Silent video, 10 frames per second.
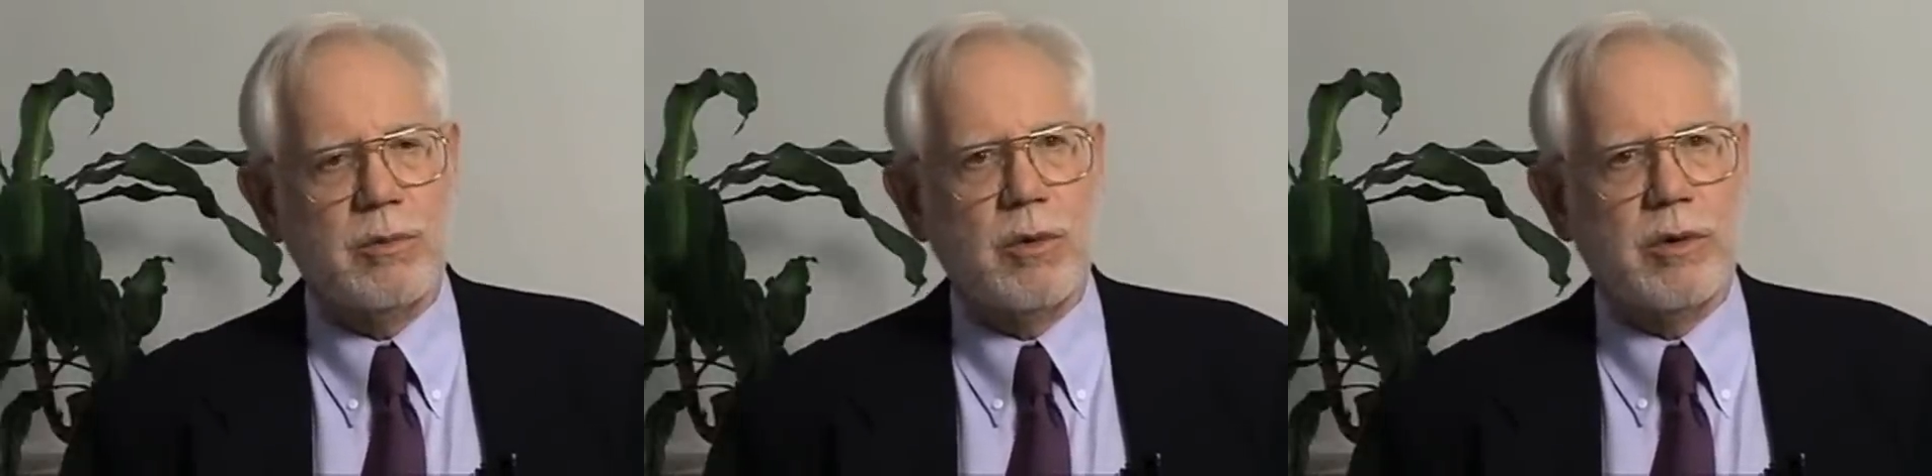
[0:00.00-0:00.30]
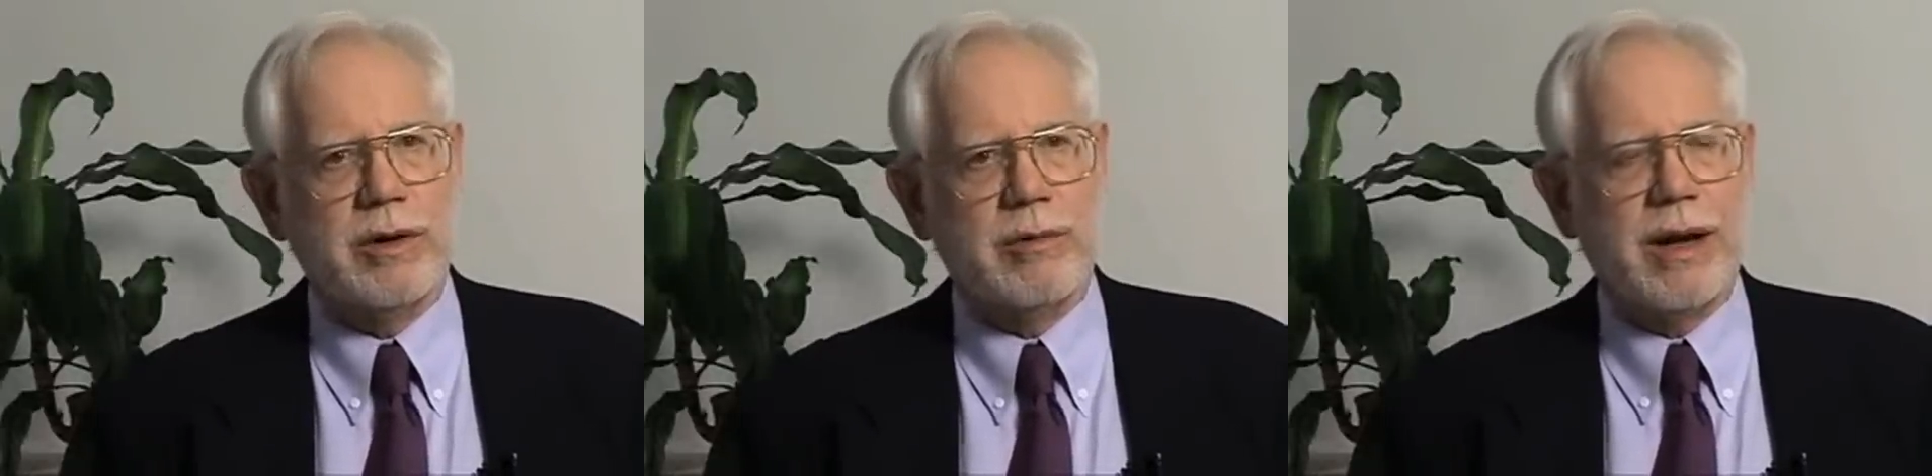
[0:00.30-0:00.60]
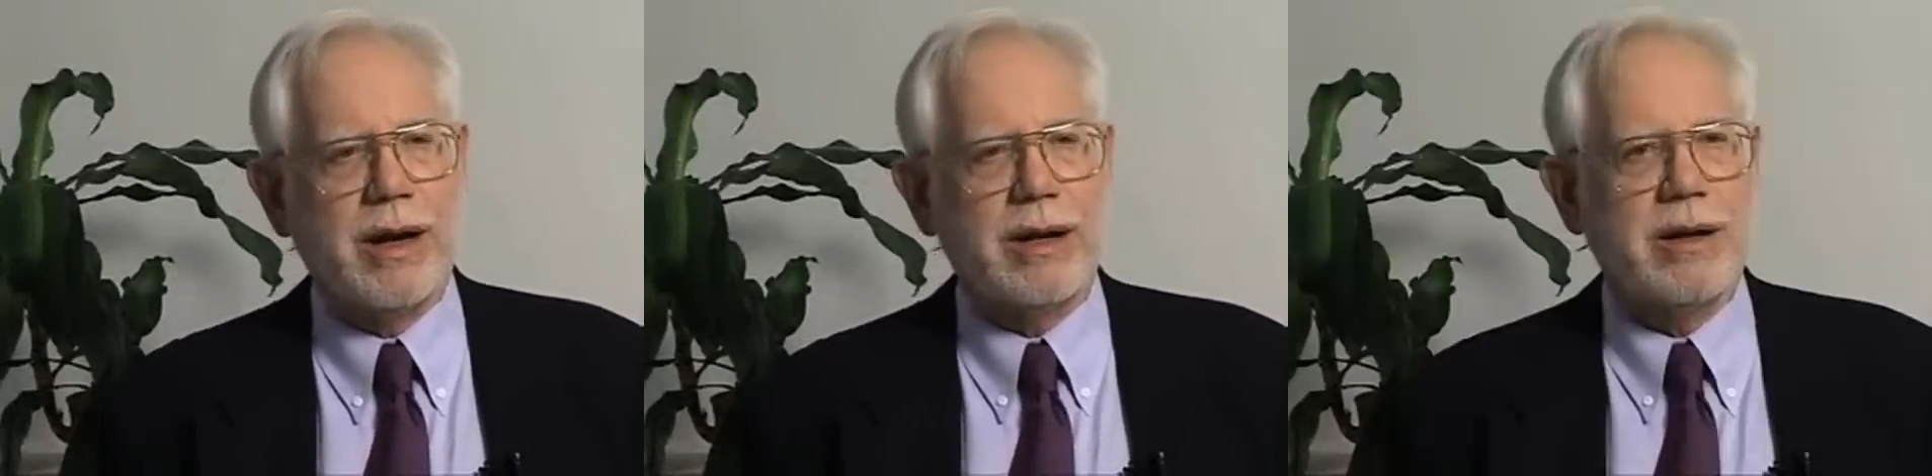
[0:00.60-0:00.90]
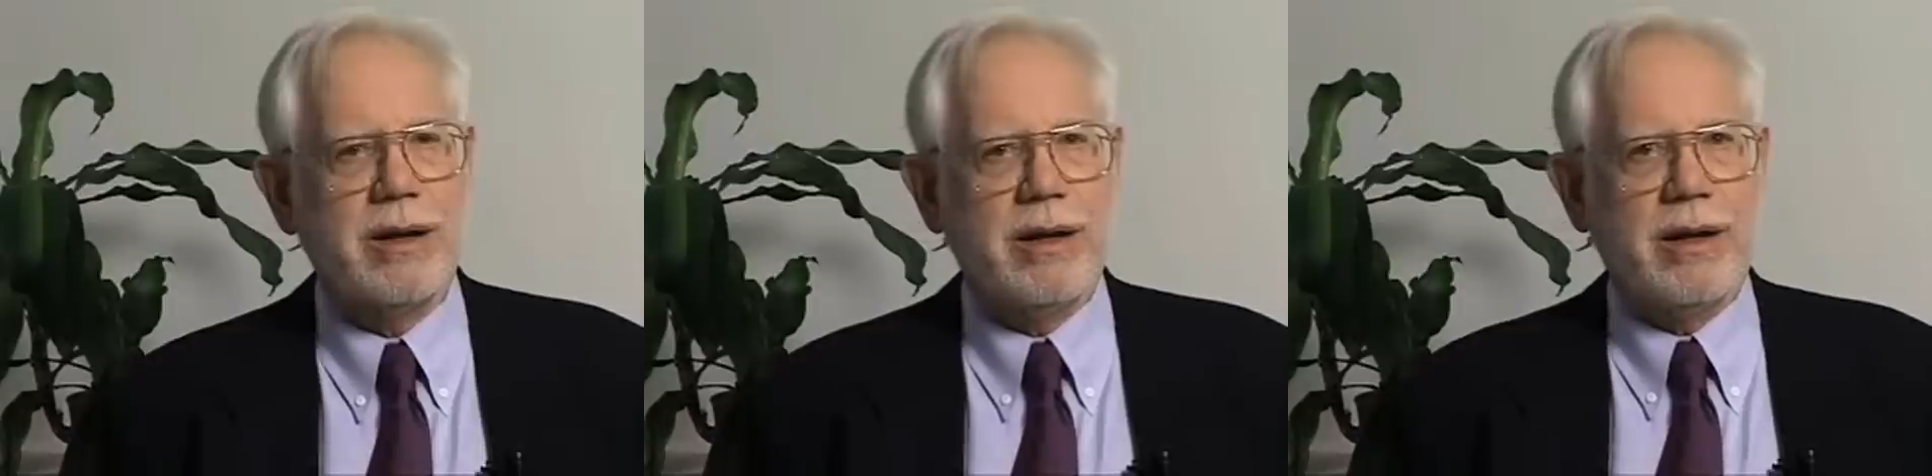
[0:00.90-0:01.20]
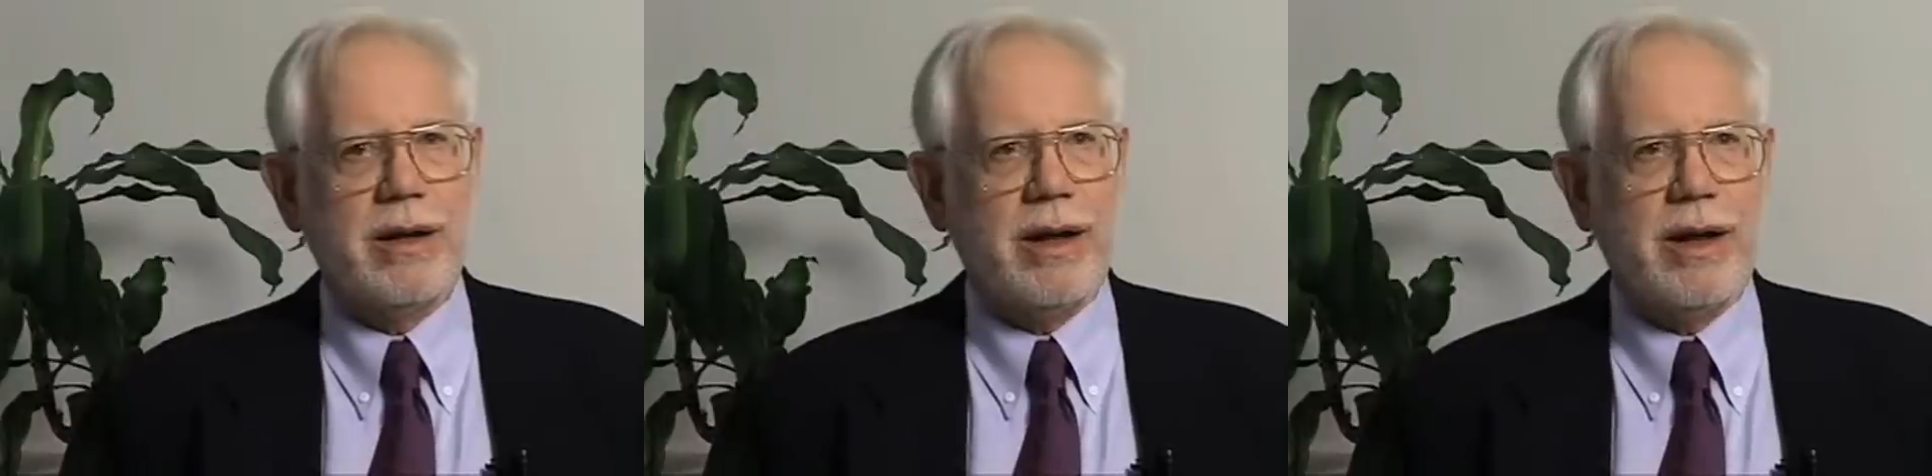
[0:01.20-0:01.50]
war in Iraq
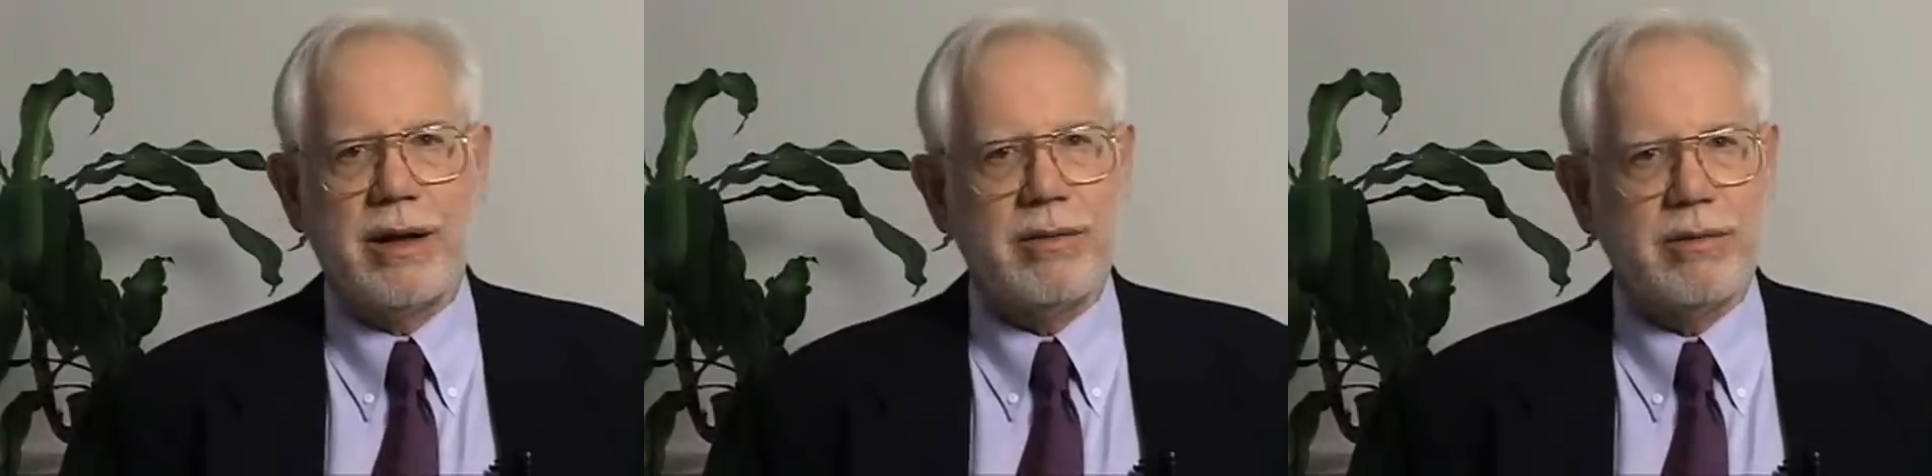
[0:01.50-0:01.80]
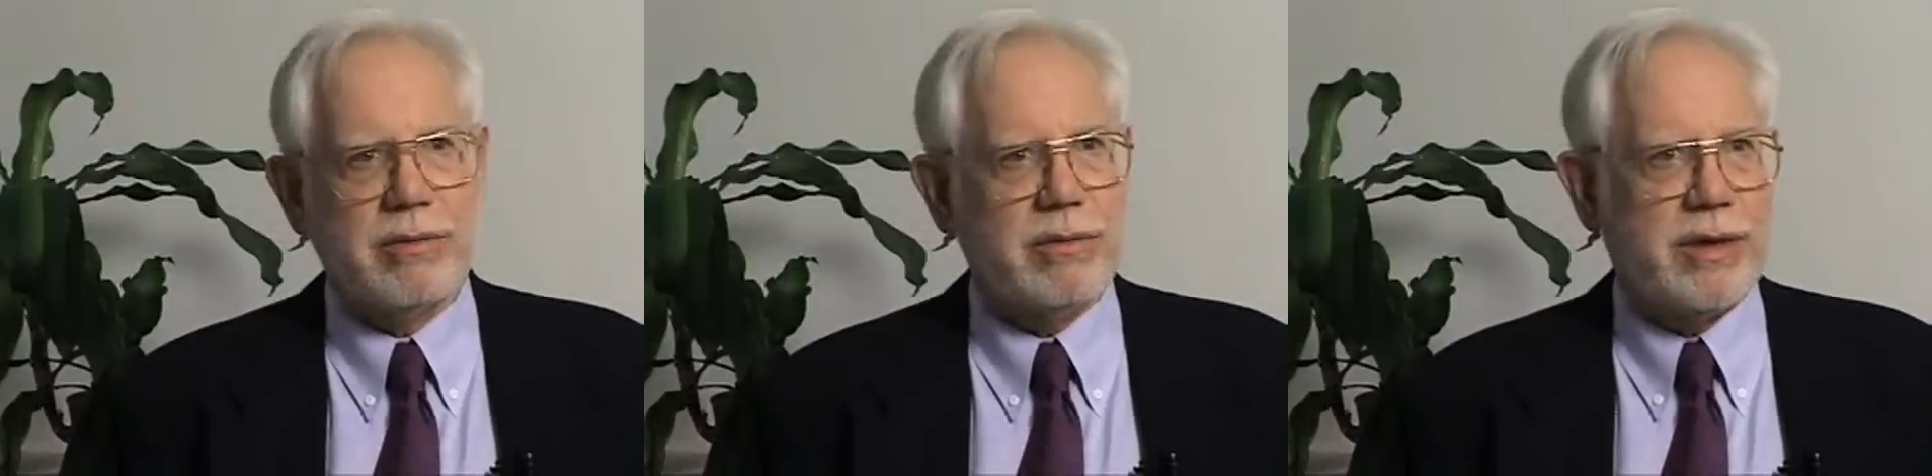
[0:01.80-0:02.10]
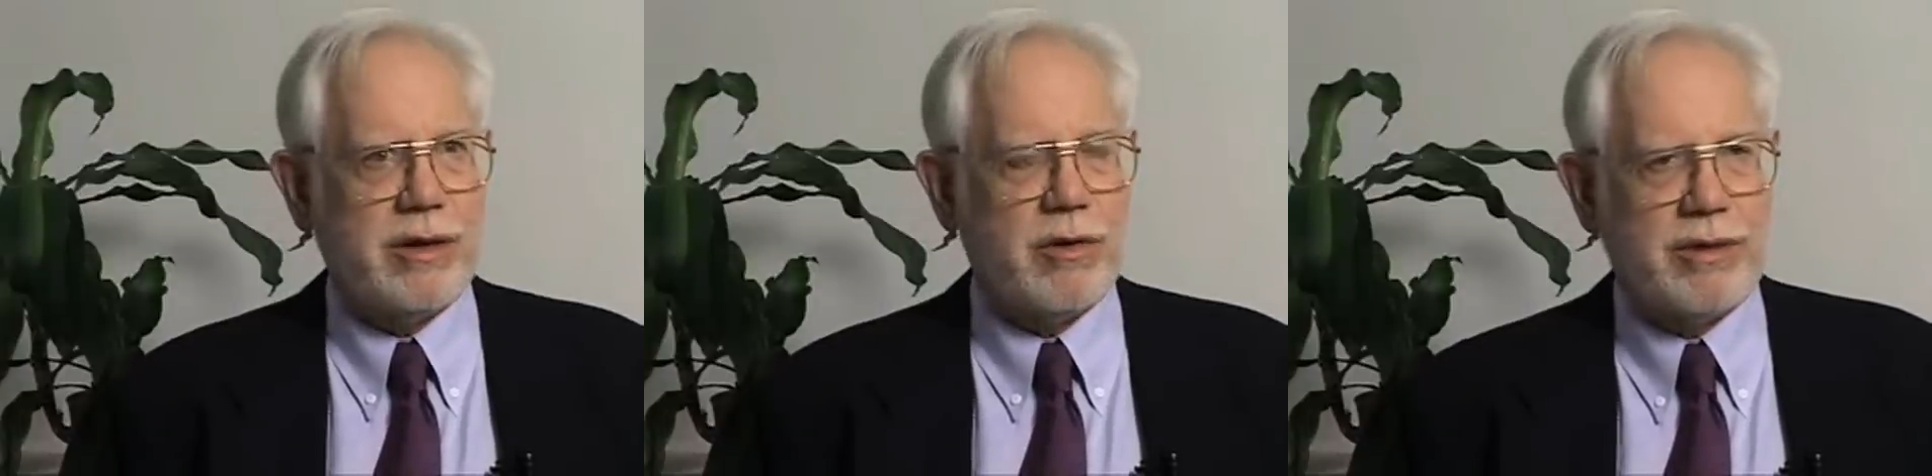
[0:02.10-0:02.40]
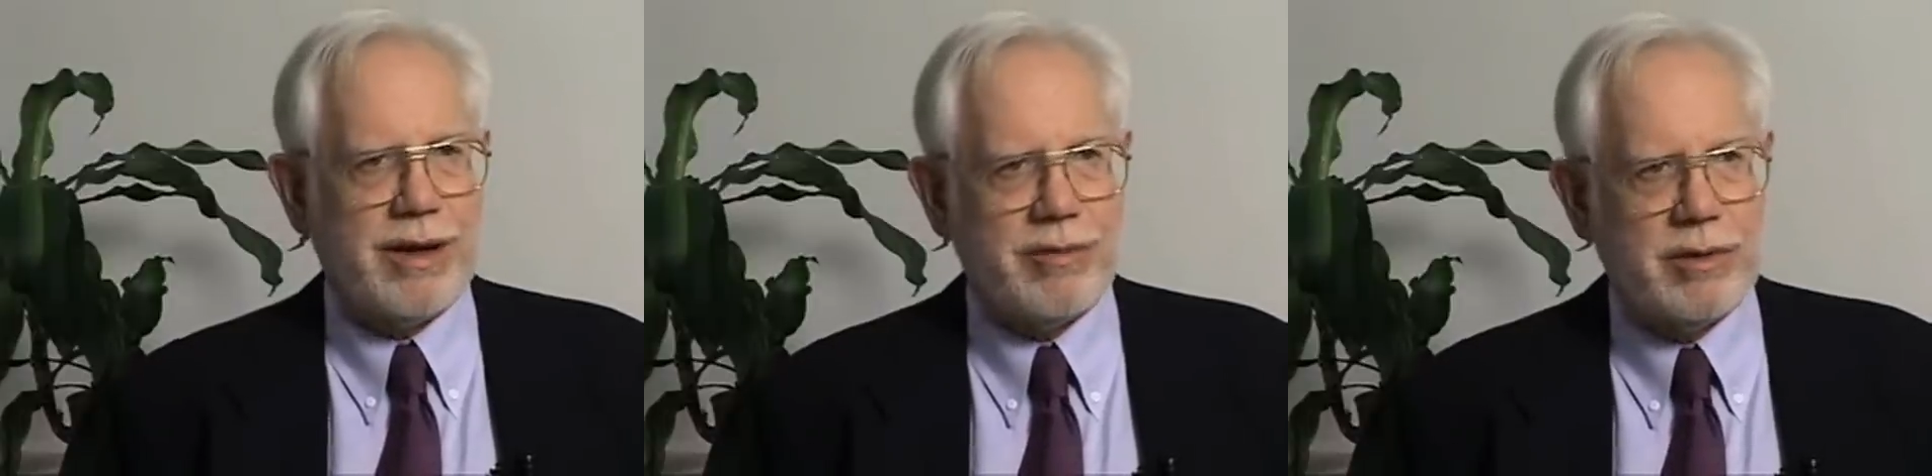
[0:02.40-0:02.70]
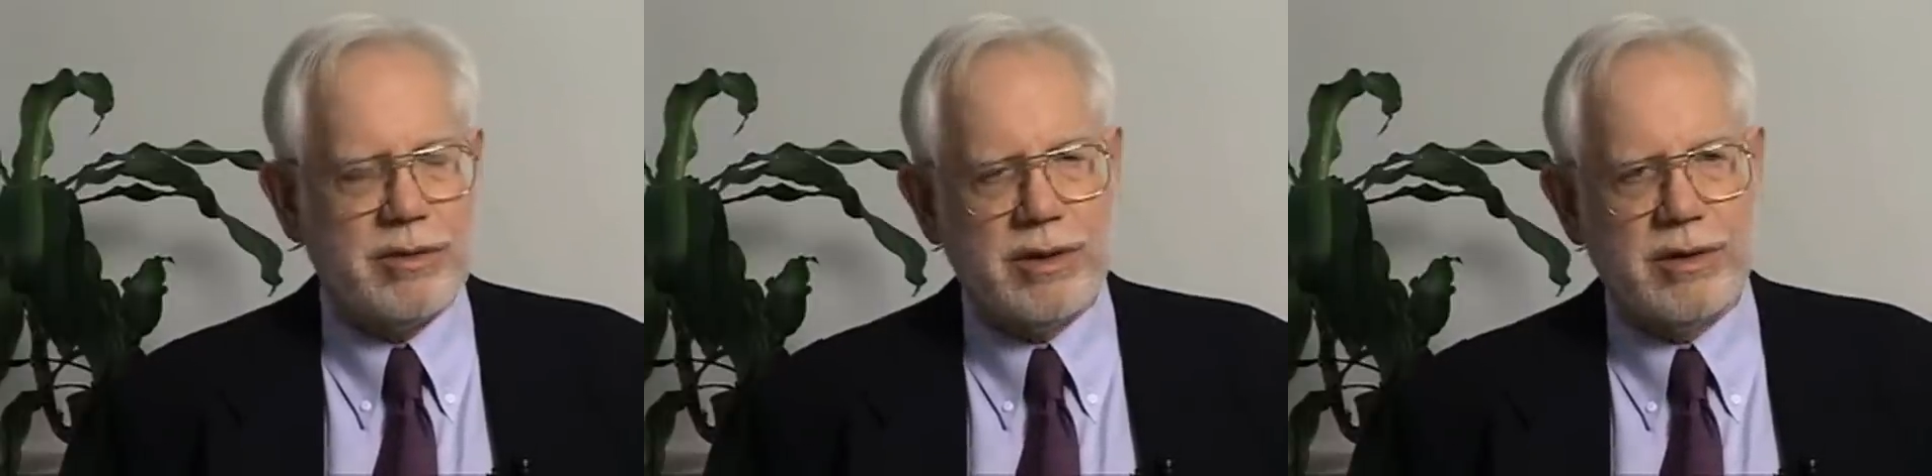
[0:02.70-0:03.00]
and they don't have
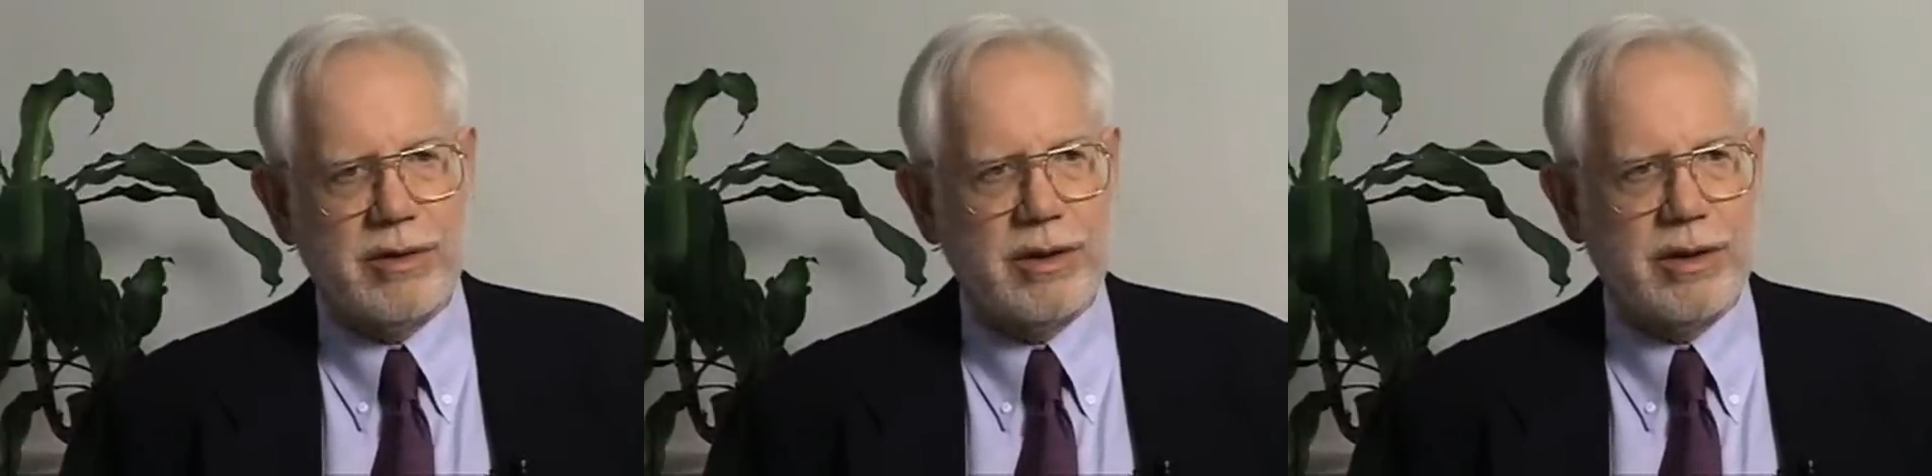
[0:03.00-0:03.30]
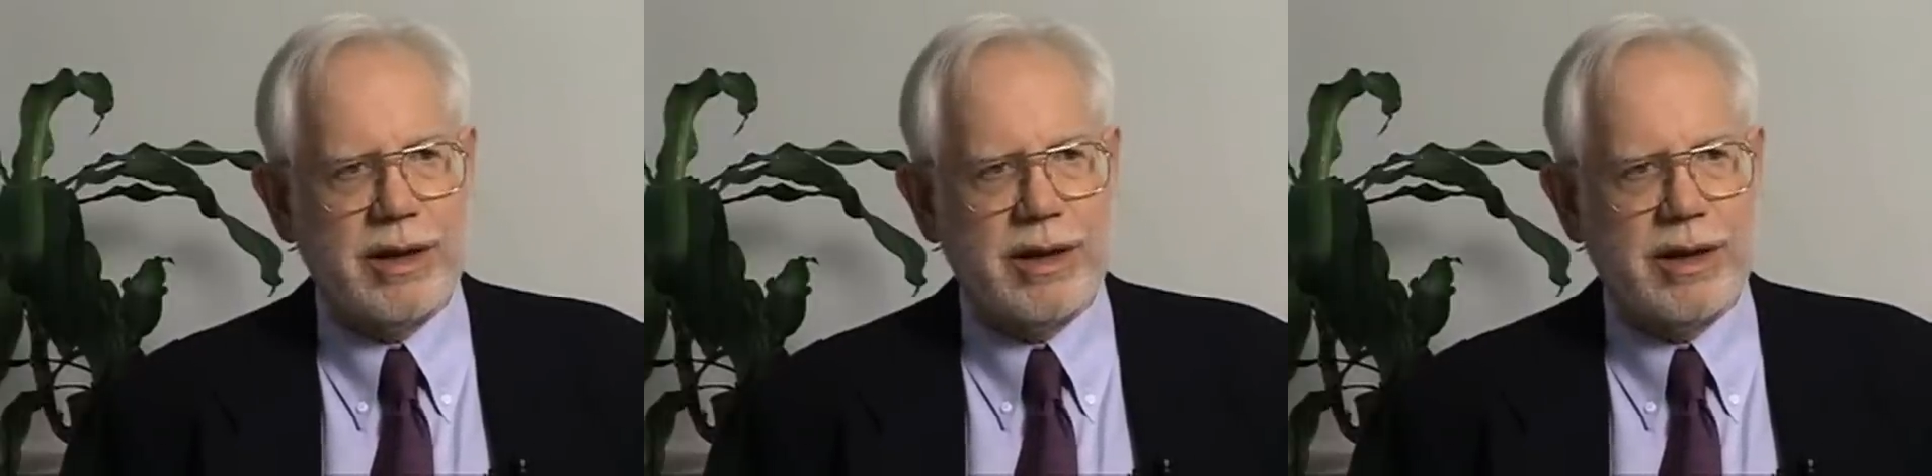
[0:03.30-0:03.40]
it uh,